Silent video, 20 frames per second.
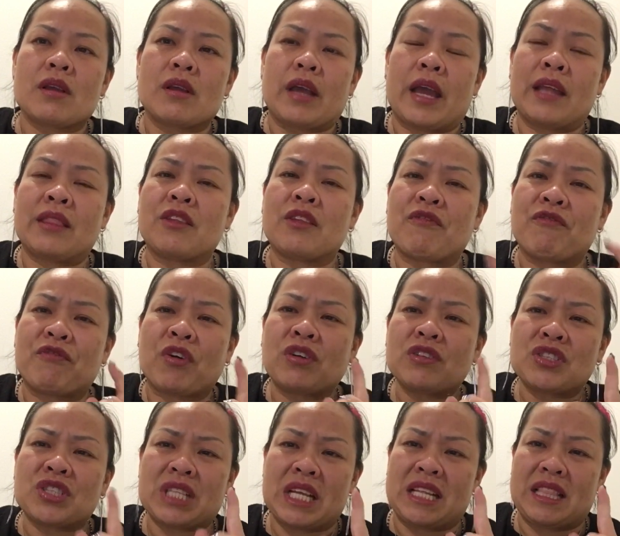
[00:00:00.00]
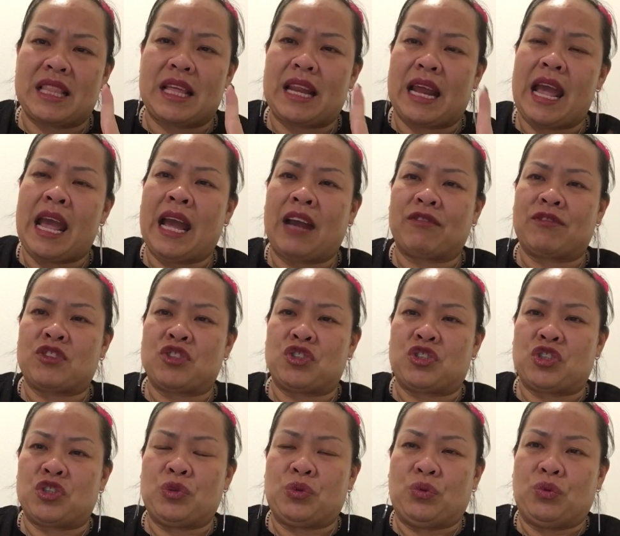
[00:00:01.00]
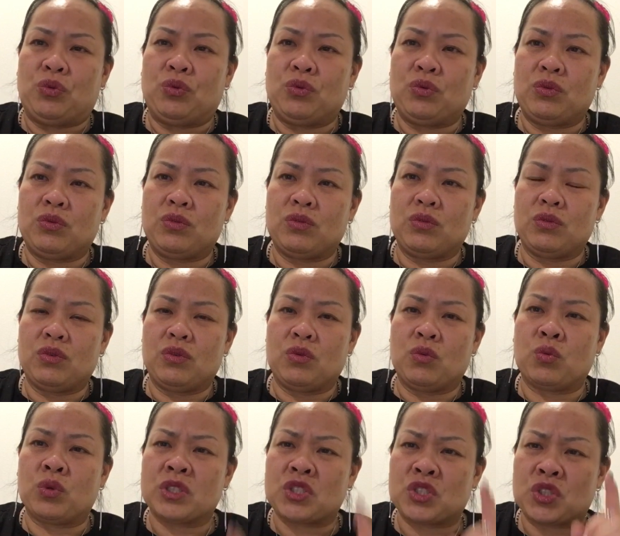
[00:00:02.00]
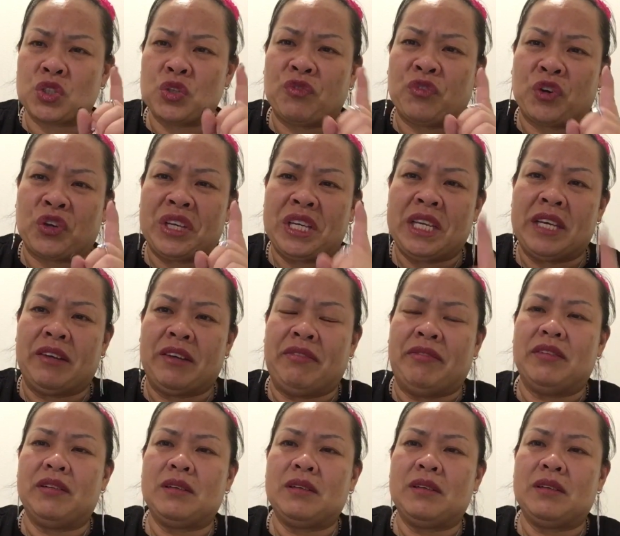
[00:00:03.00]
And the first thing that I have to do was to forgive.